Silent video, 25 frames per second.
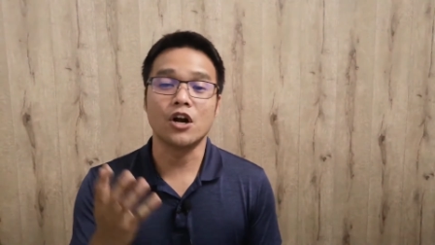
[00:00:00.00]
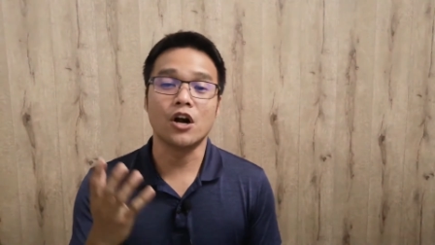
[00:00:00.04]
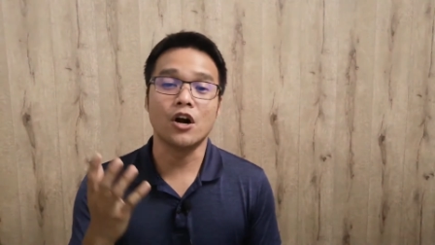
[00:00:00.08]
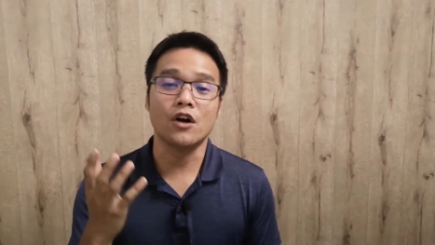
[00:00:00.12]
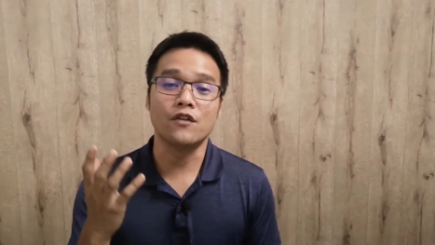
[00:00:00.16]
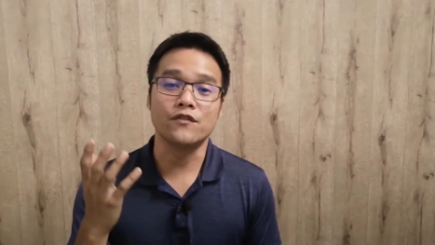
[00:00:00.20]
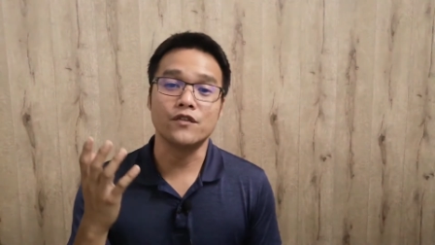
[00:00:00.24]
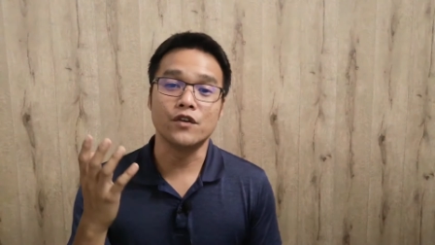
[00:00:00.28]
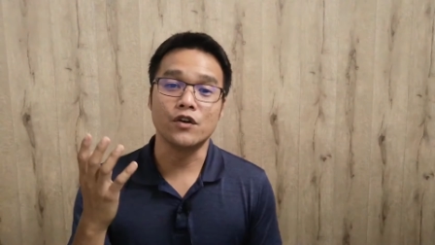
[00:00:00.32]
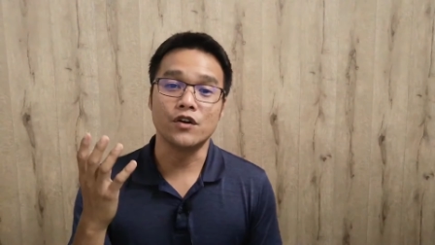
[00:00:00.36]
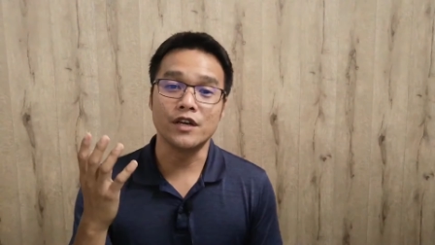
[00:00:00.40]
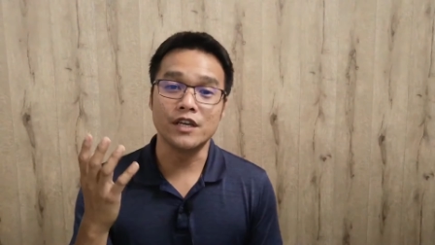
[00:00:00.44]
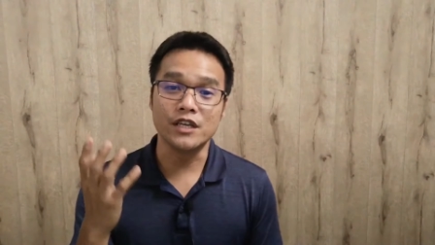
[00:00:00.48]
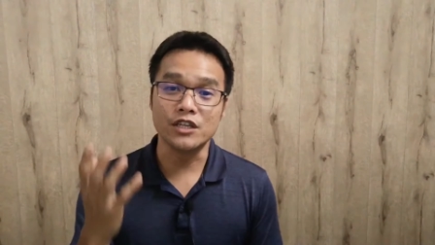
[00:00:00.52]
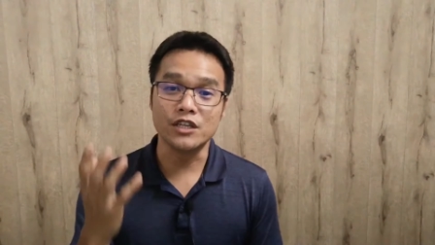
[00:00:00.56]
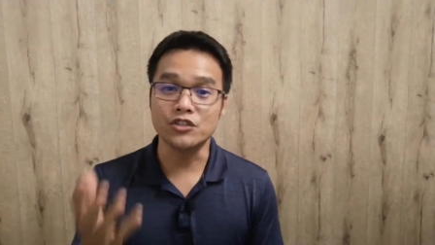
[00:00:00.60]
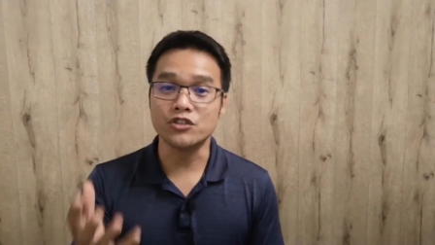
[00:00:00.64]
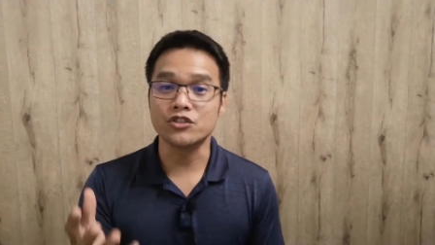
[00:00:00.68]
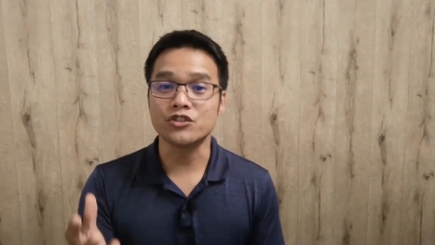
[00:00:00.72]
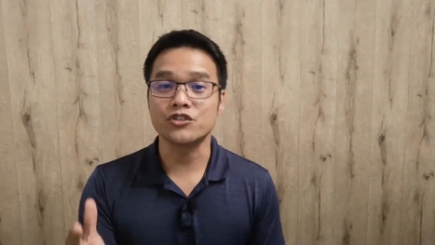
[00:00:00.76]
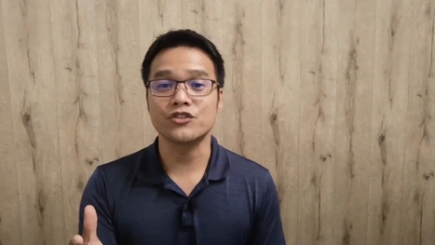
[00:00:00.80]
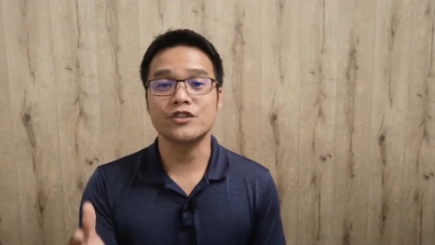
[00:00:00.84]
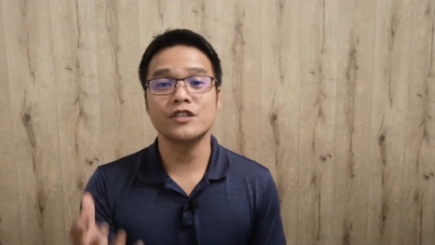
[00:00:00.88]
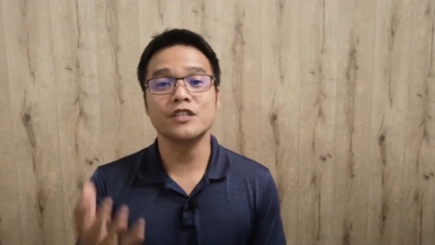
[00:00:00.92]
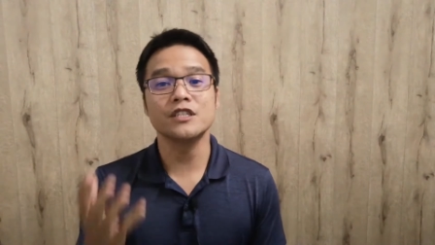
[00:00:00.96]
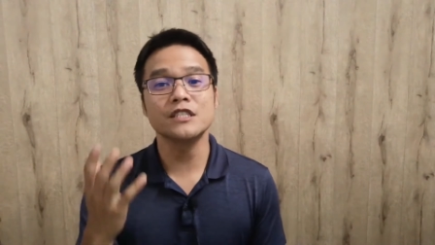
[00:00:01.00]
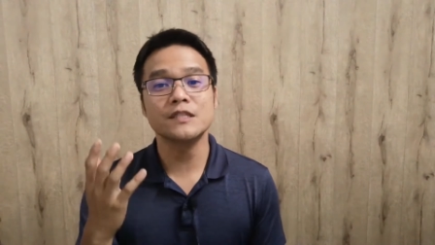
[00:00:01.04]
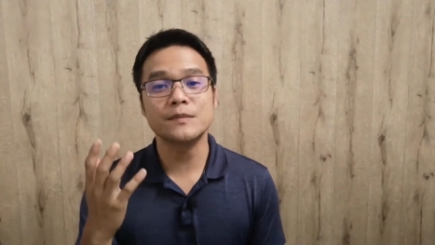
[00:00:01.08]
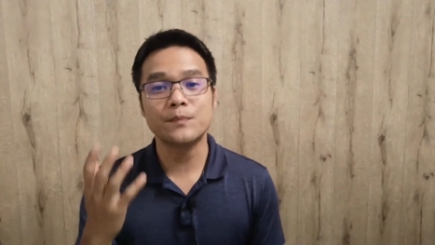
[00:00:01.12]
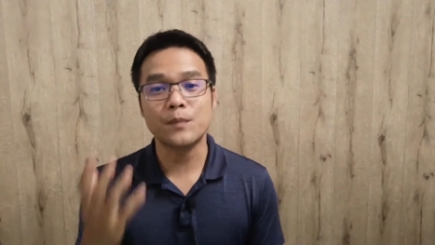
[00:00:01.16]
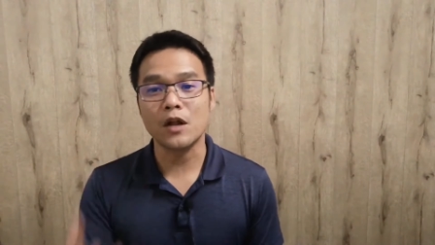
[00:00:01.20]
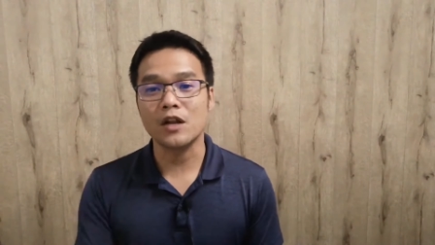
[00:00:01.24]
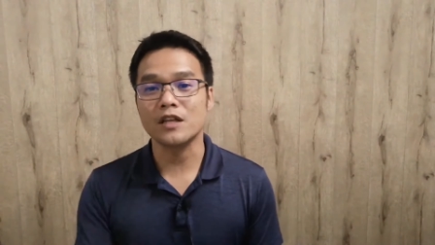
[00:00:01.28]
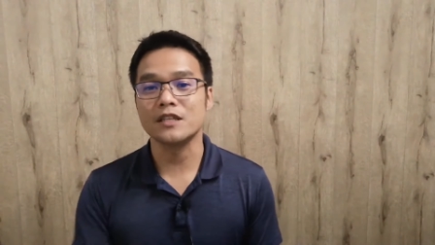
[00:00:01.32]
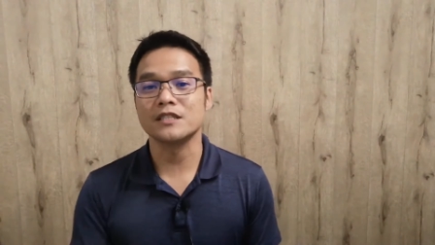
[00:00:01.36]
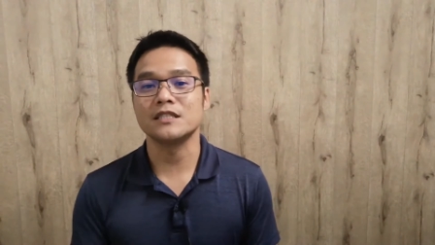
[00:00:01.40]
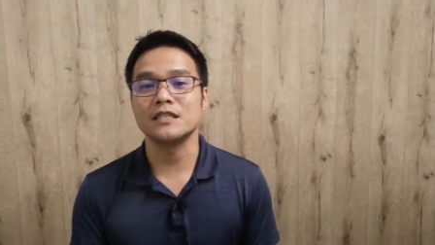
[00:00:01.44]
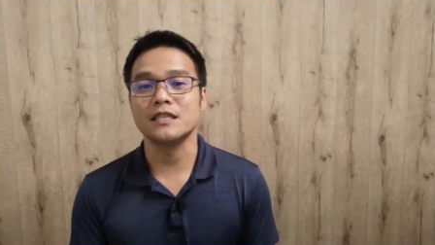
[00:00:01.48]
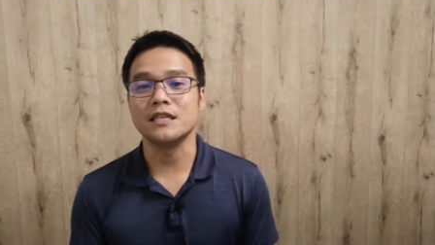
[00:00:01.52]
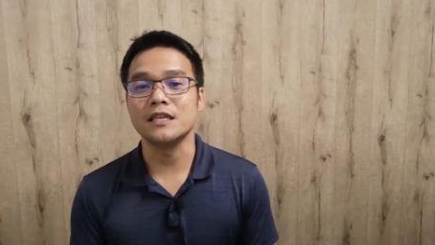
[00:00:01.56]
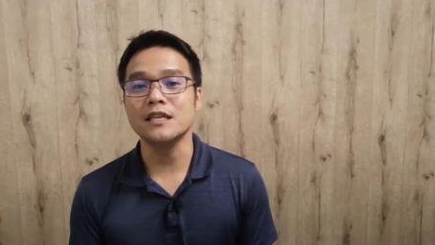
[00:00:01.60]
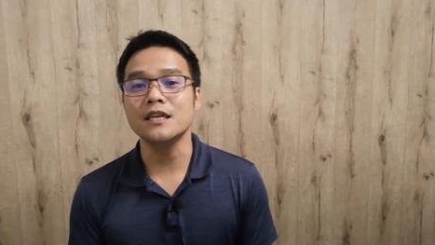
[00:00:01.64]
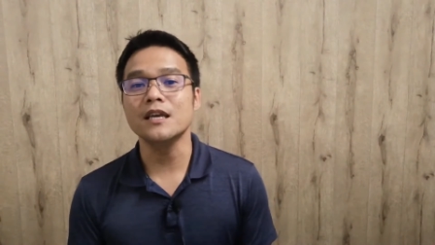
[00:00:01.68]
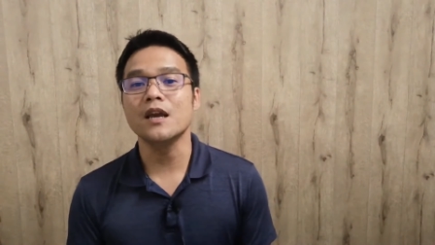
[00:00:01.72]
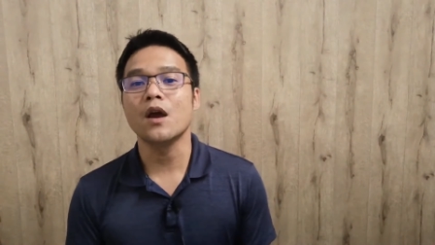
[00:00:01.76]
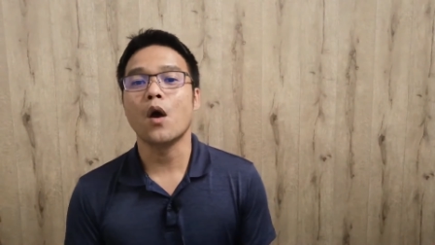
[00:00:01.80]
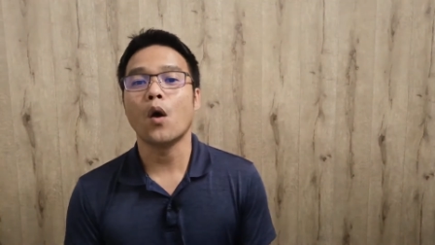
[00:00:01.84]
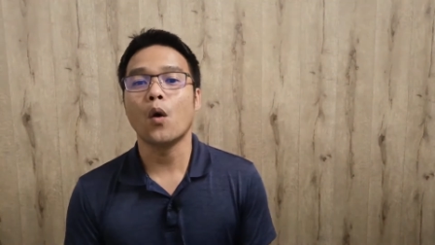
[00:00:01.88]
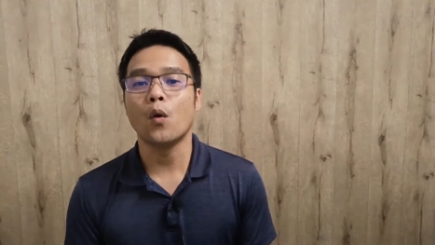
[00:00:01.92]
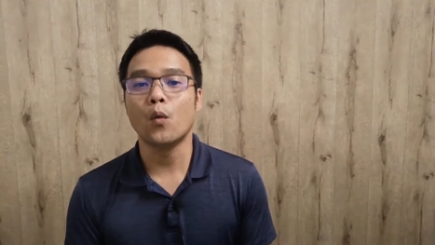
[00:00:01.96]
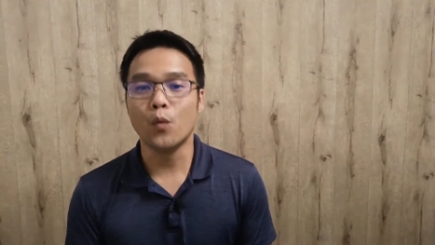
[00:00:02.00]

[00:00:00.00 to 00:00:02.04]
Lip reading: of your insurance policy